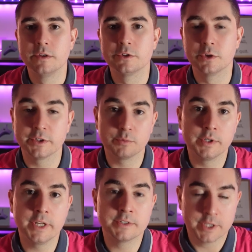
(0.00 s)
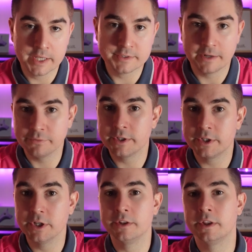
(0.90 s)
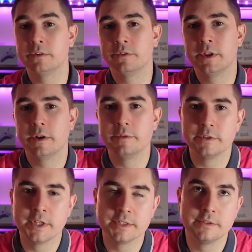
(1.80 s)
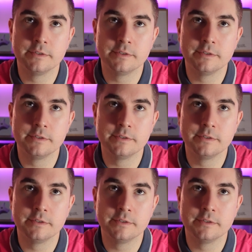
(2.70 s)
So this one is, is definitely good. The, the, the